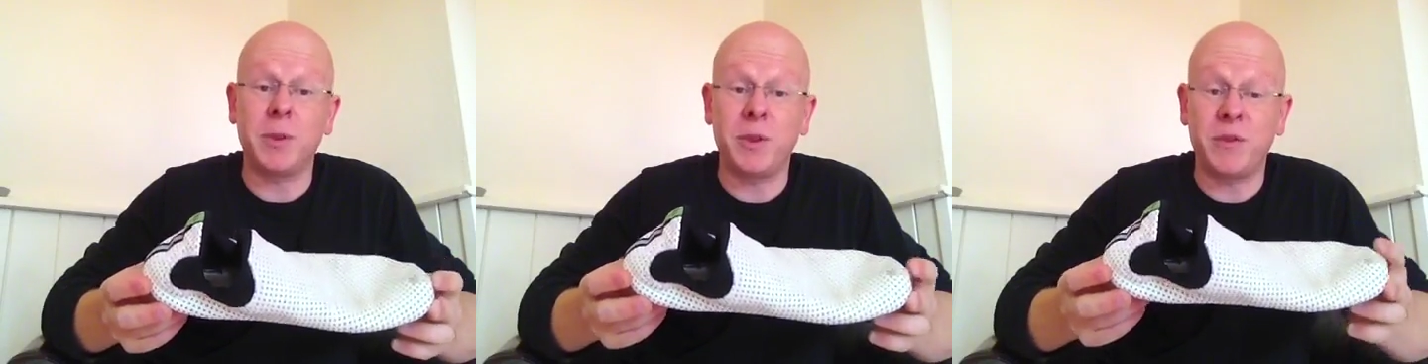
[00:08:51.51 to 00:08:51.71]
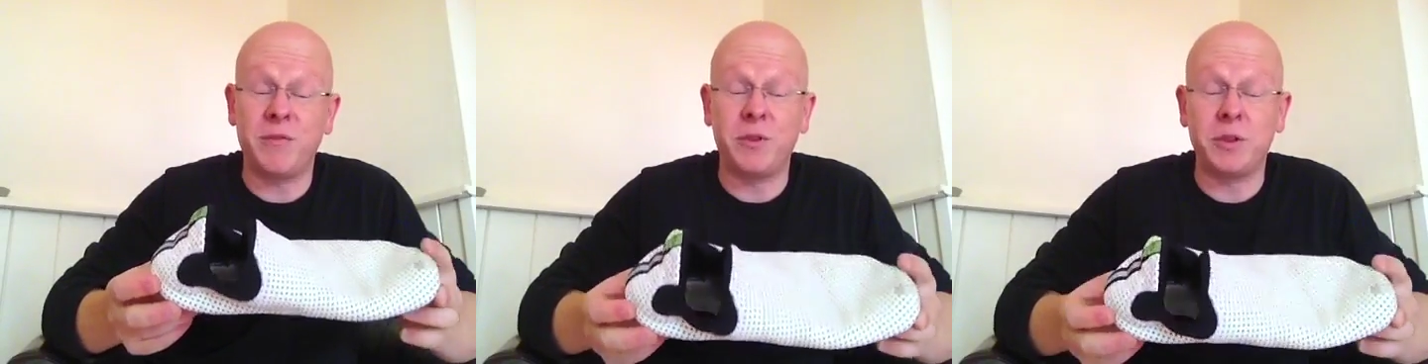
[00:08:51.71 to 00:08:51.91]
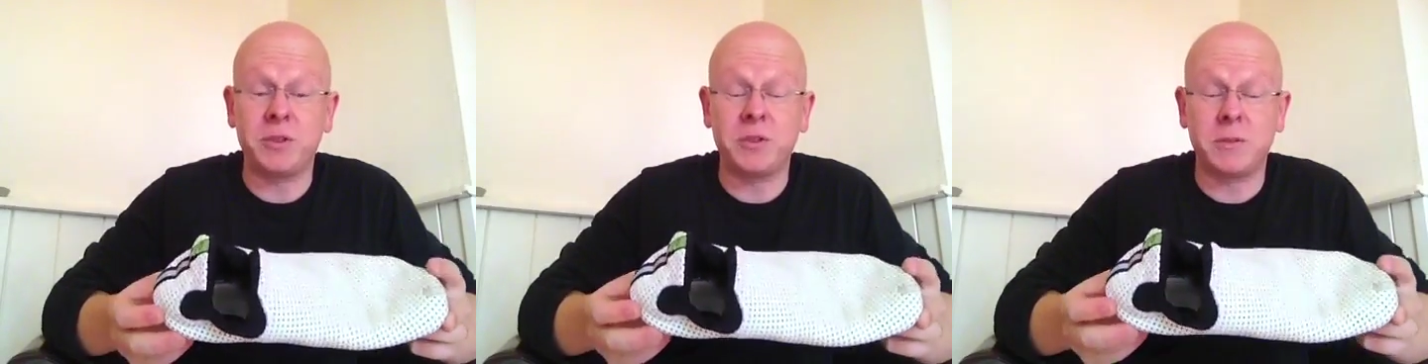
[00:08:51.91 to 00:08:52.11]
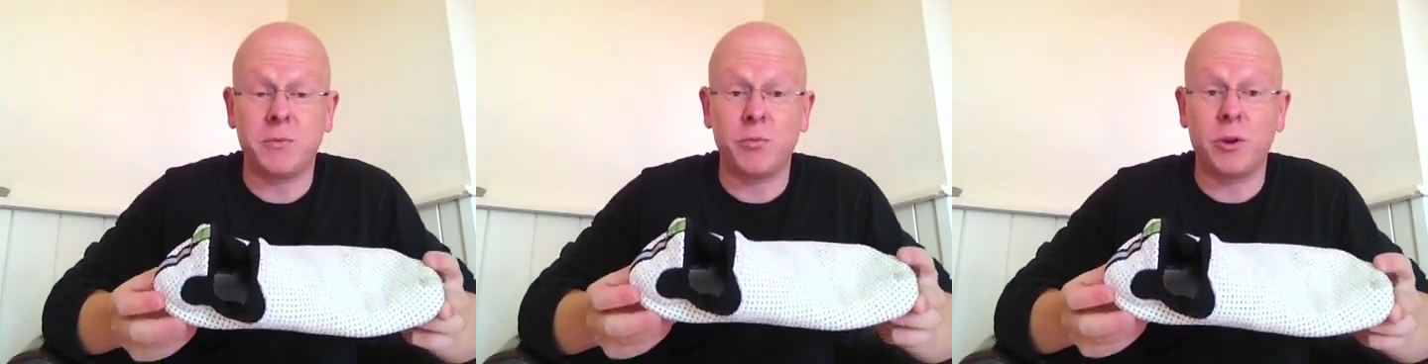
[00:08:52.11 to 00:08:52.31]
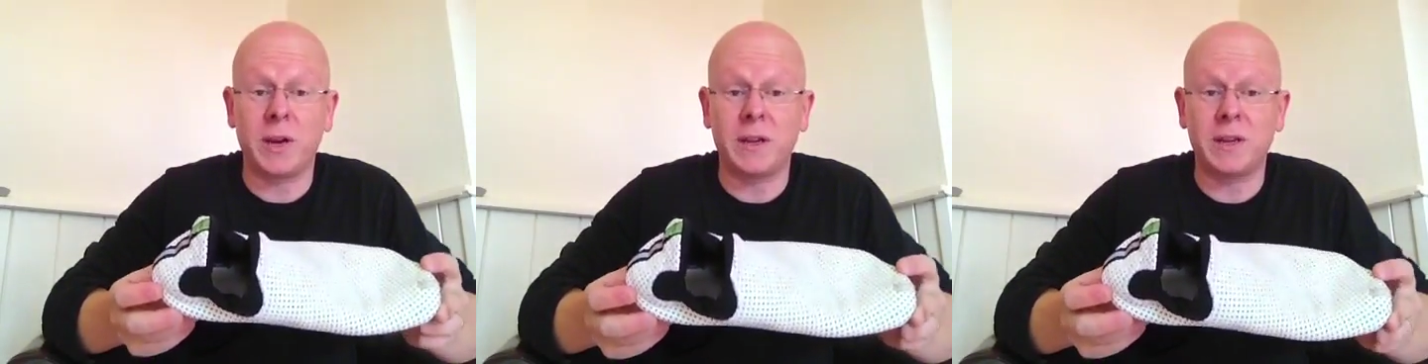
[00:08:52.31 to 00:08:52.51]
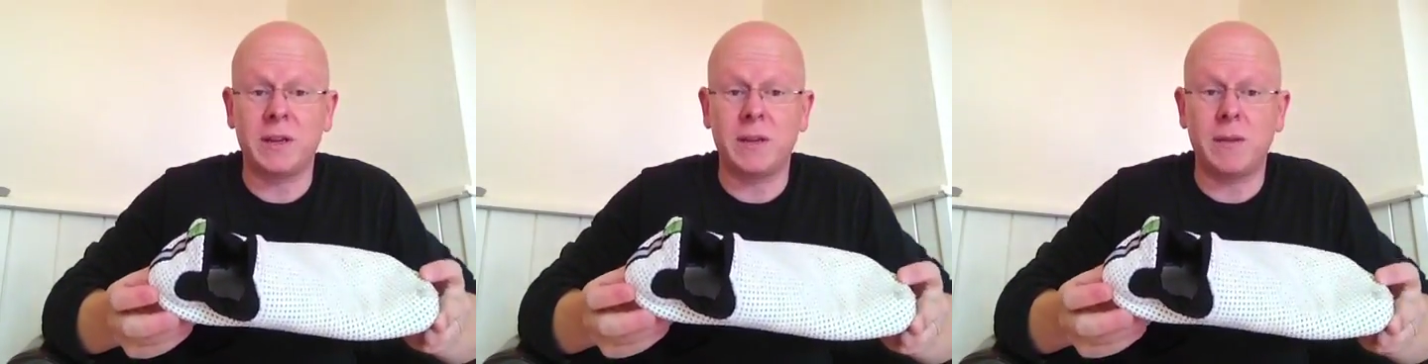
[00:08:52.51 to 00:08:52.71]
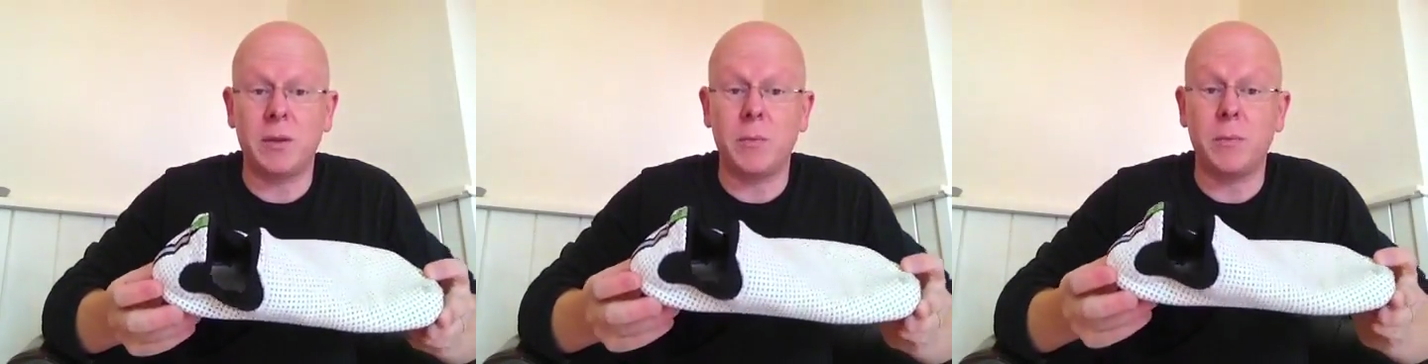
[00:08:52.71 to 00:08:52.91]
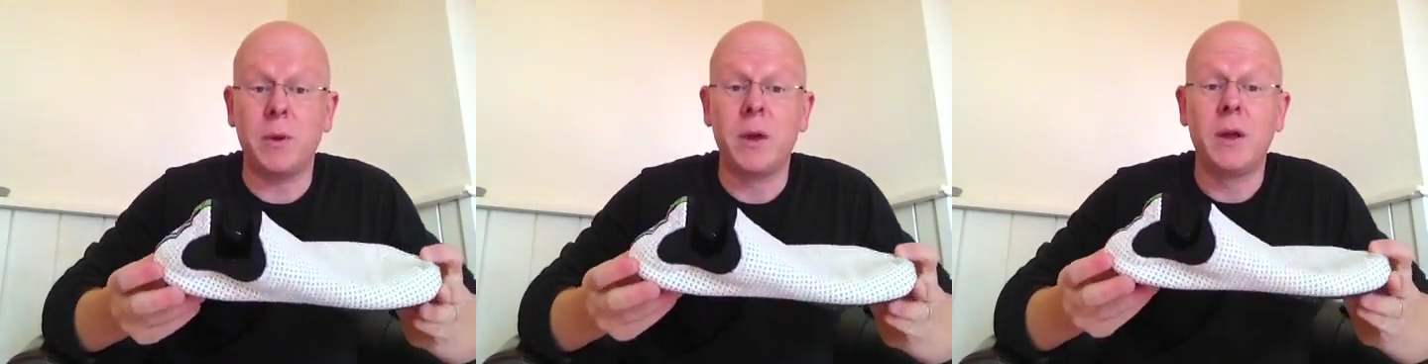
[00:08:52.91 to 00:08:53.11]
The first run I did in
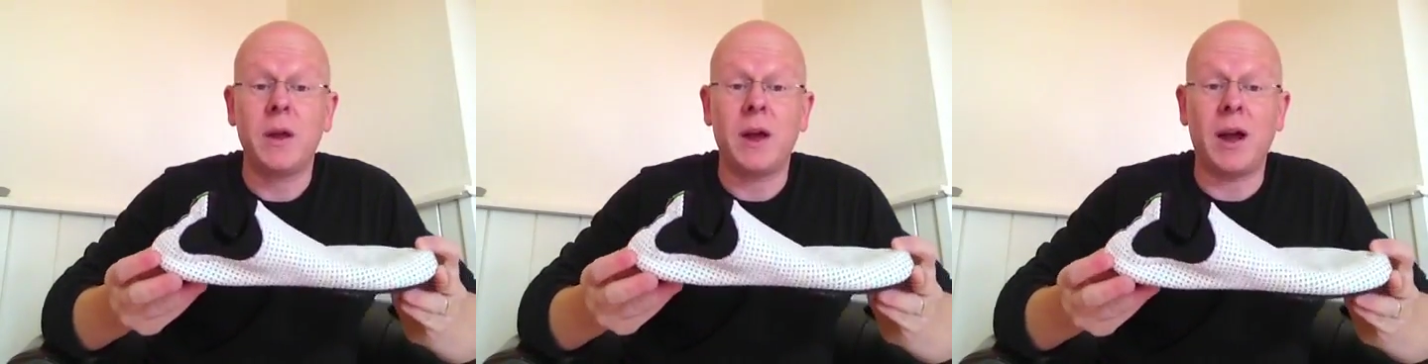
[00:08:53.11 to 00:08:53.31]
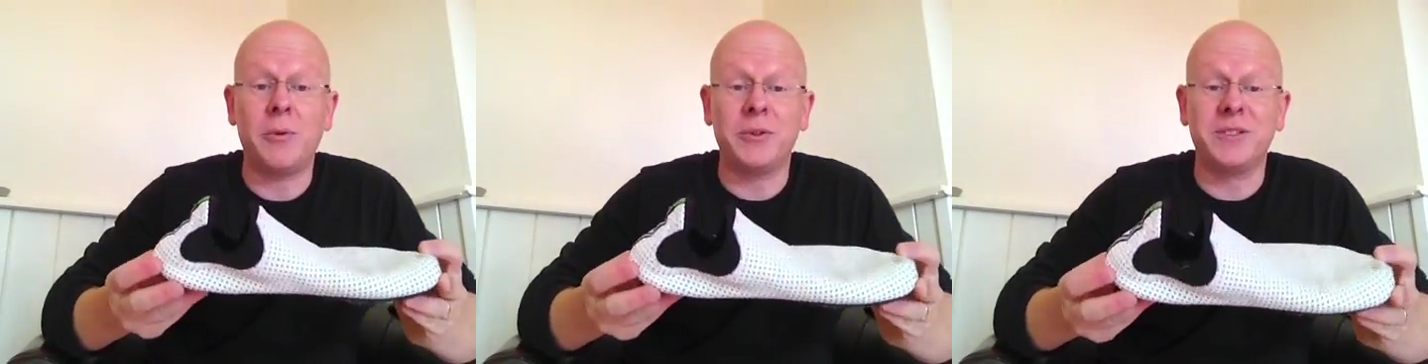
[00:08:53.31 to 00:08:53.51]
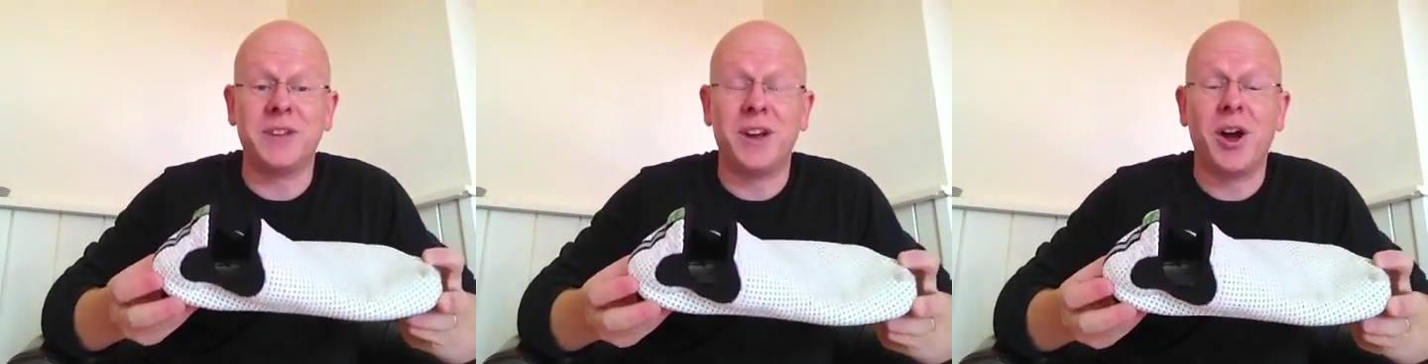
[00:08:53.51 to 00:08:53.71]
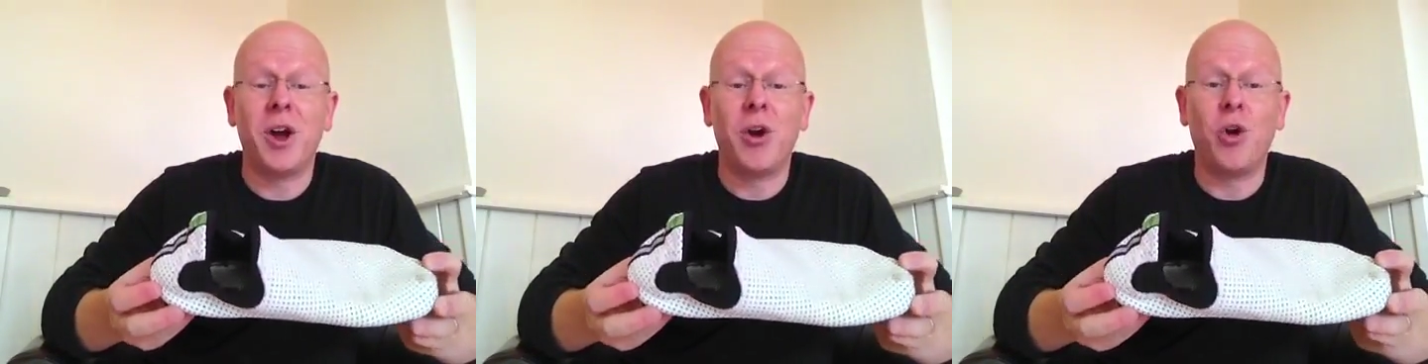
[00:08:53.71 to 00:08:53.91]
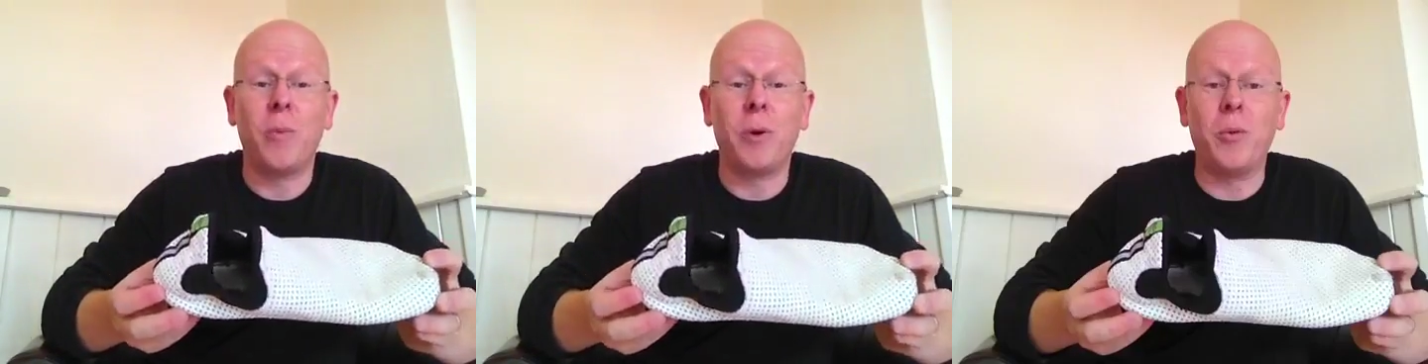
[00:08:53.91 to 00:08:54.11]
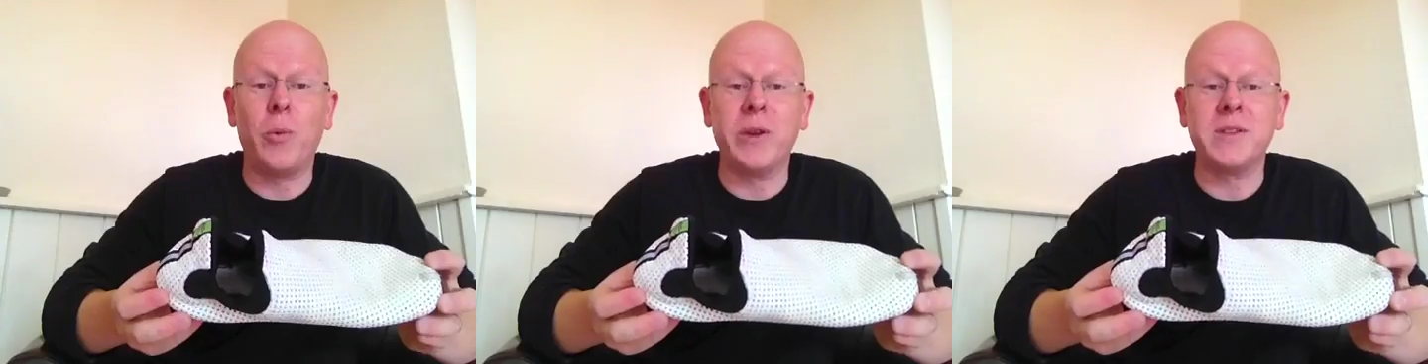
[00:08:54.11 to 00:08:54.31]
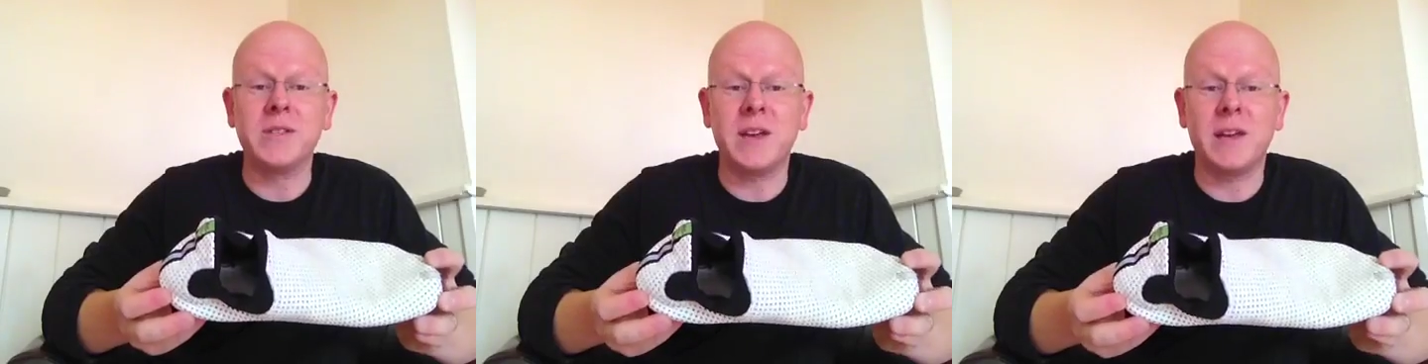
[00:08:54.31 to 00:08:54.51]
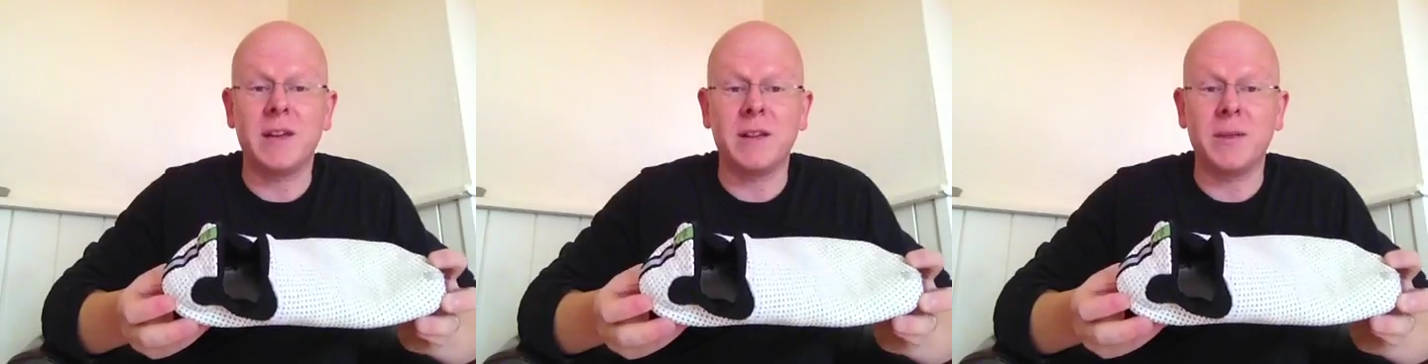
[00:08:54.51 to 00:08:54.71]
them, I was up on Windsor
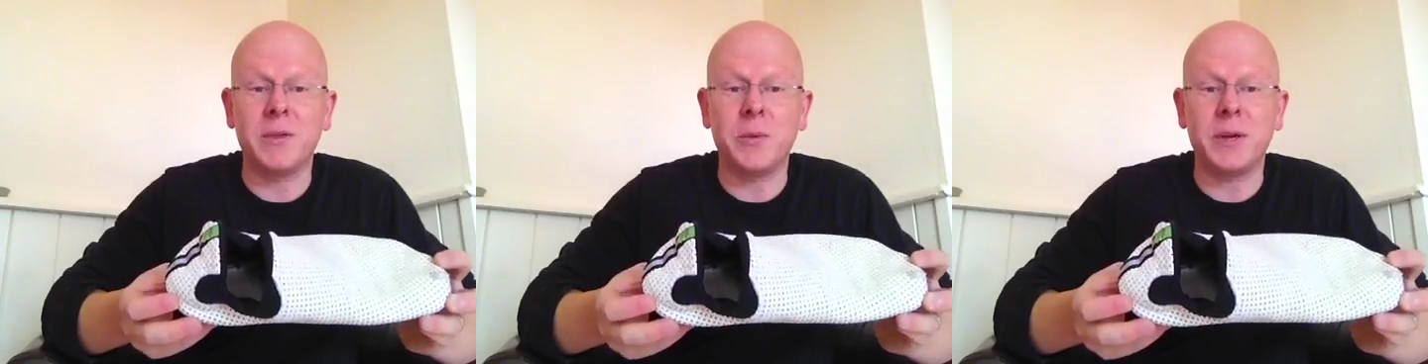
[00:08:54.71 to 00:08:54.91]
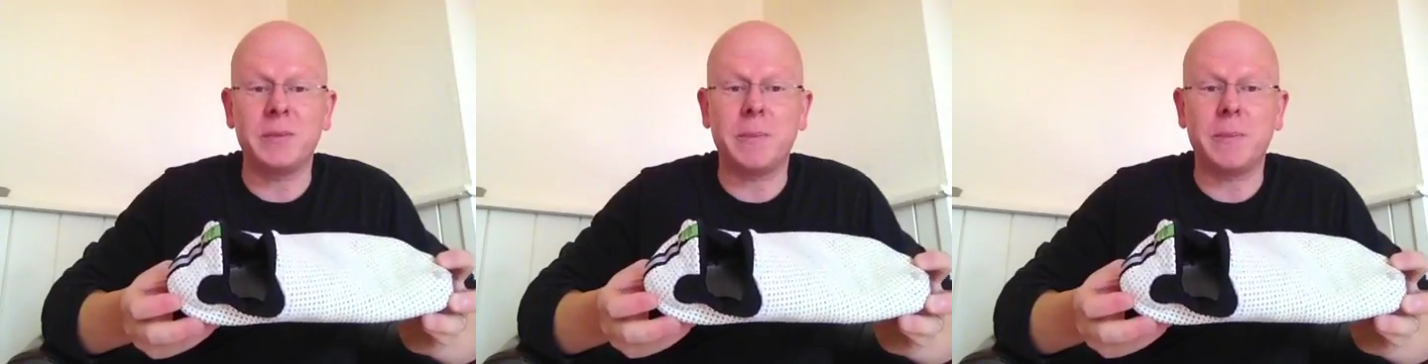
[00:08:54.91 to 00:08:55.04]
Hill in the West